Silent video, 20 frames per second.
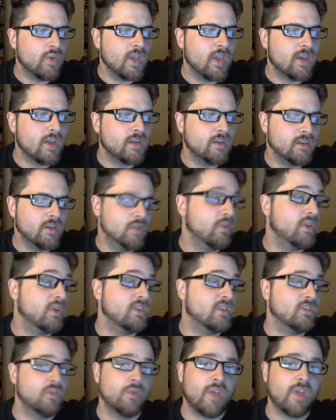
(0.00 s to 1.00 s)

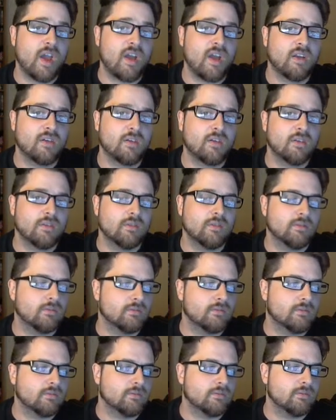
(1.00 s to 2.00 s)
can do that,
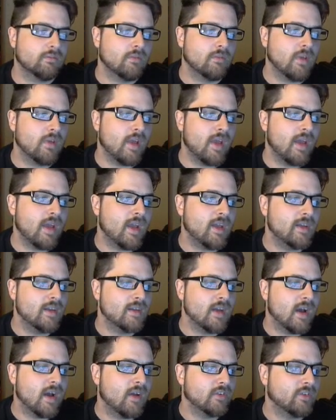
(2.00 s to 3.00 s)

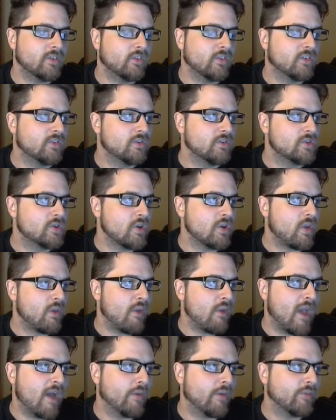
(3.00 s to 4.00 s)
and I'll just show you
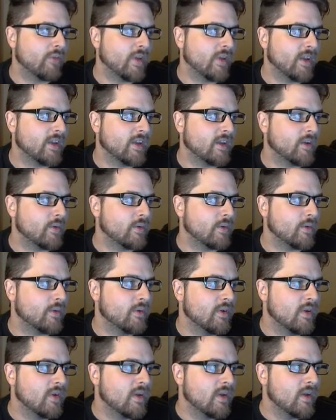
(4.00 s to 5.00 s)
how. So I can
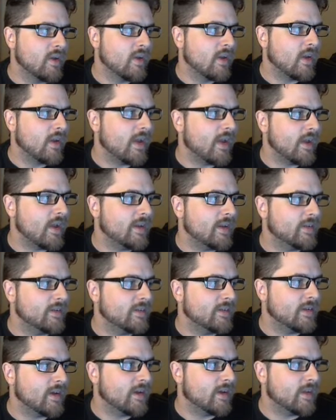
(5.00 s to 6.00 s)
go
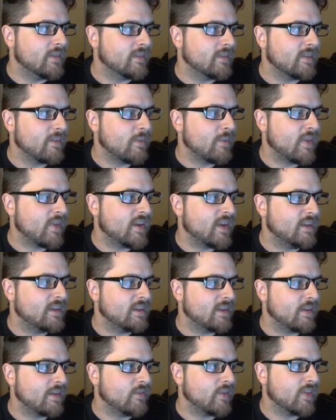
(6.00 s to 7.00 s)
and in the same way that I
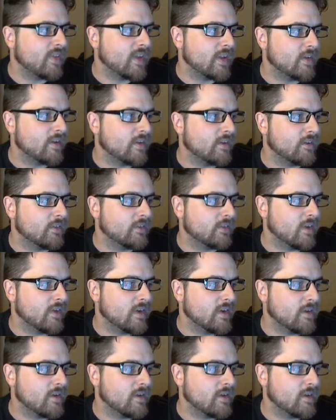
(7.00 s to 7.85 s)
did everything else,